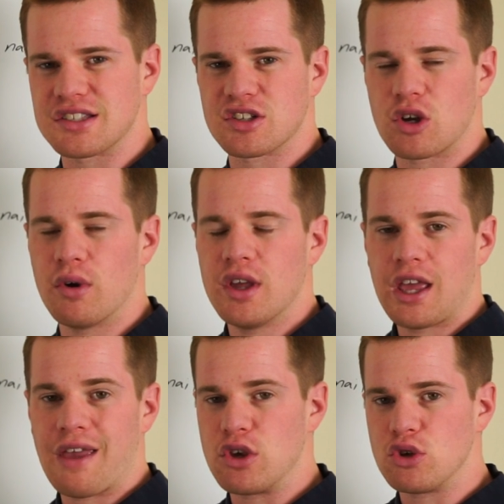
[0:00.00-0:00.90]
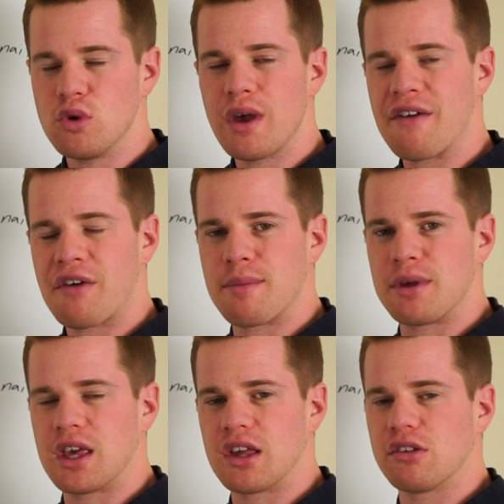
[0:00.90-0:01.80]
And so if you do have
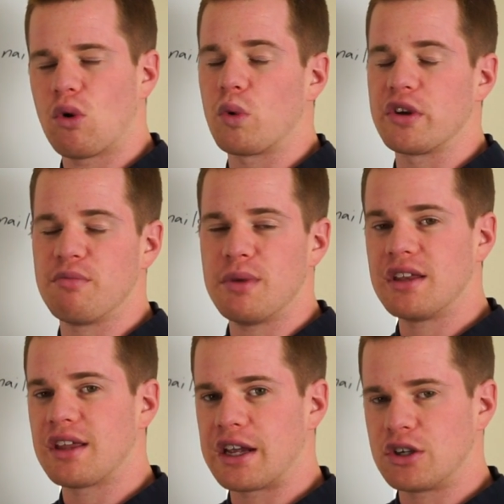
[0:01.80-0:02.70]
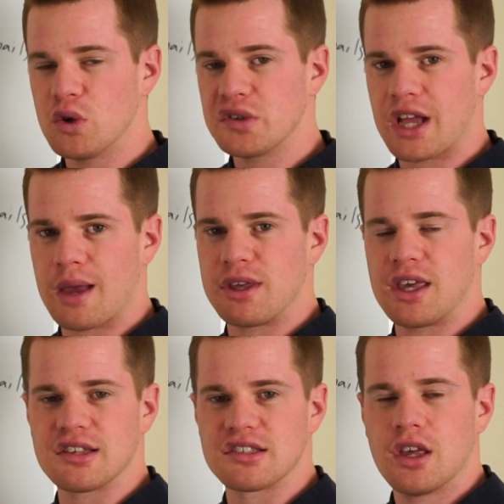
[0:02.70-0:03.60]
IBS or you've been diagnosed
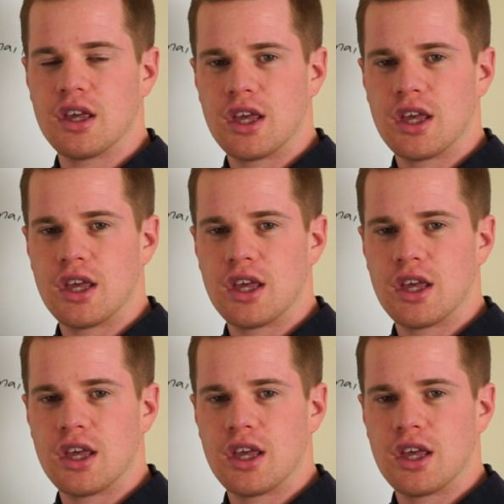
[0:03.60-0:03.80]
IBS,